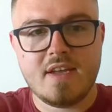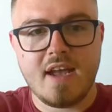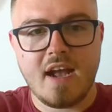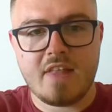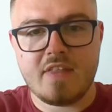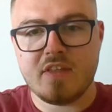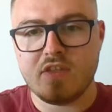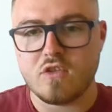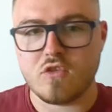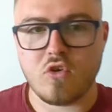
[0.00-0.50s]
And
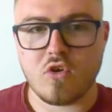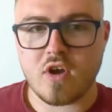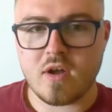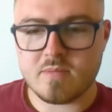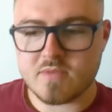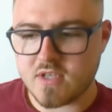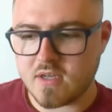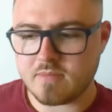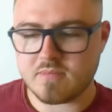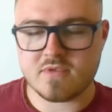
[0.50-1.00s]
then the dog
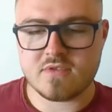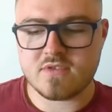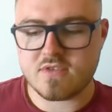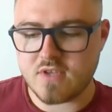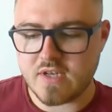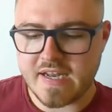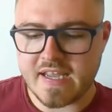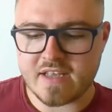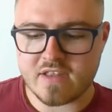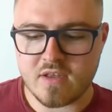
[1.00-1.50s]
comes up
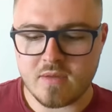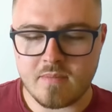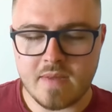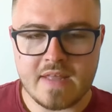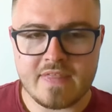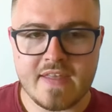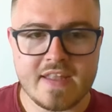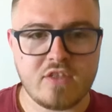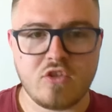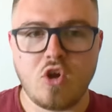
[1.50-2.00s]
to lick them
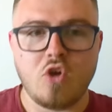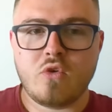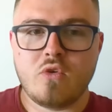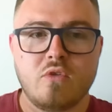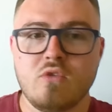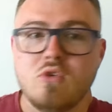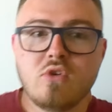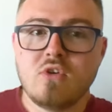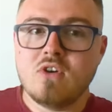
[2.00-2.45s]
and they don't,